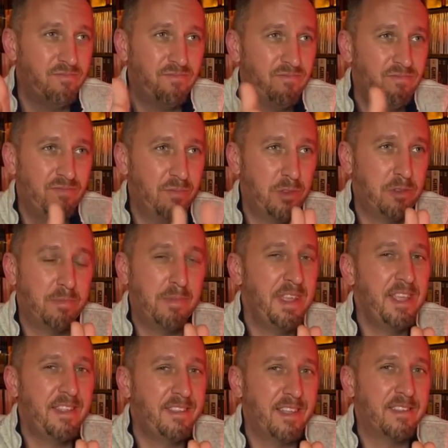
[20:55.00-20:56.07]
To me, it
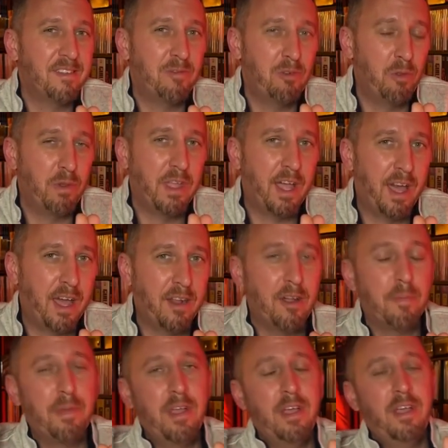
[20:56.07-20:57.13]
doesn't really add up.
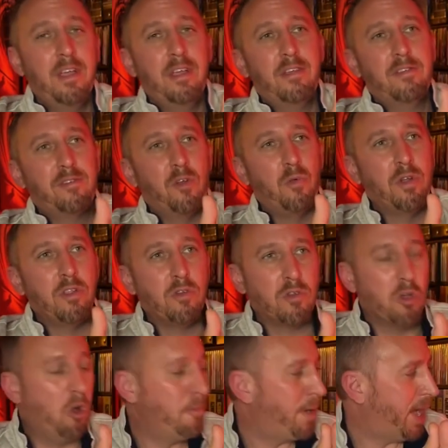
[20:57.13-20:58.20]
So when you go
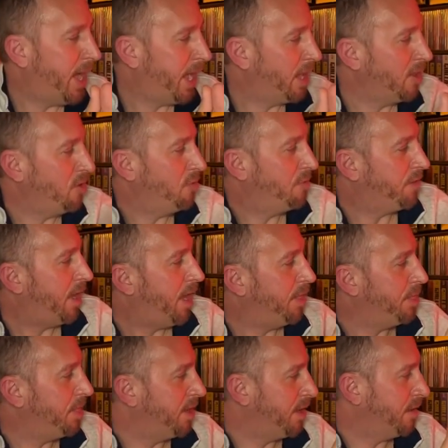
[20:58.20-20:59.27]
back and you find
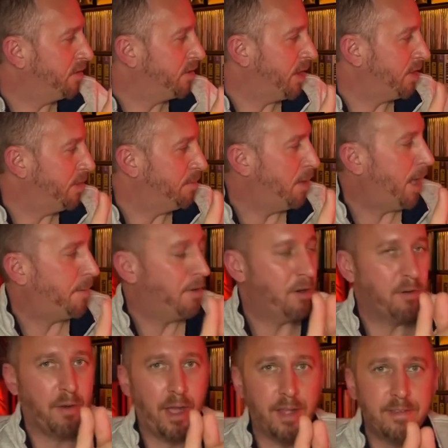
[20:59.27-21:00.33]
things like the
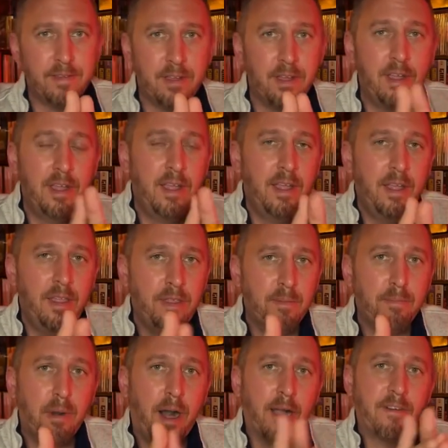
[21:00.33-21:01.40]
Mahabharata, the,
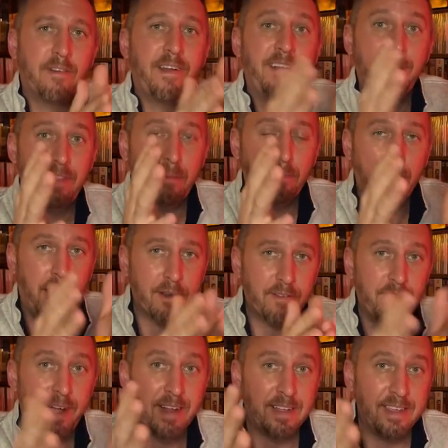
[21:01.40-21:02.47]

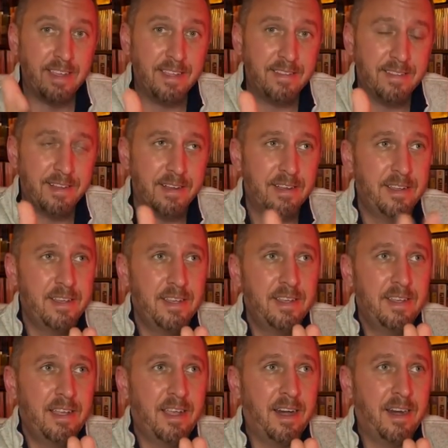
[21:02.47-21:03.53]
Bhagavad, Gita,
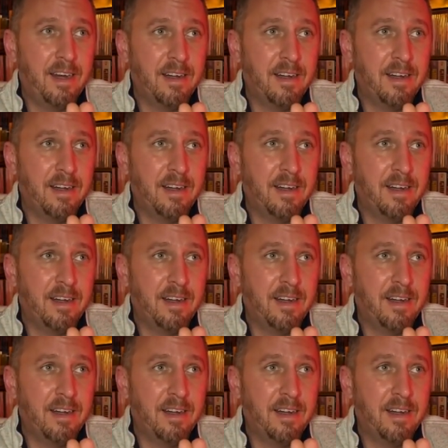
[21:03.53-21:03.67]
uh,